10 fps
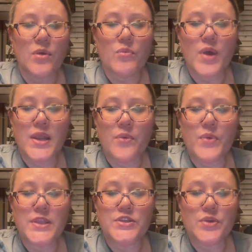what
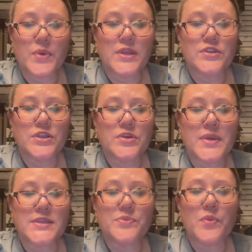we do want to do
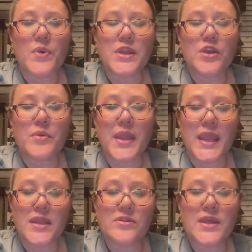is we want to go to
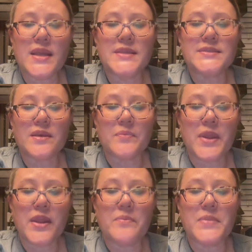analyze,
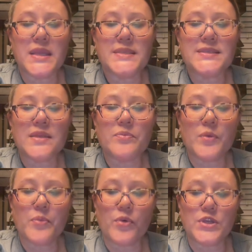compare means and
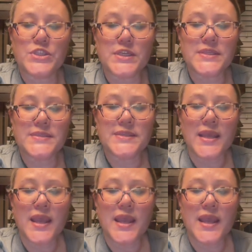proportions,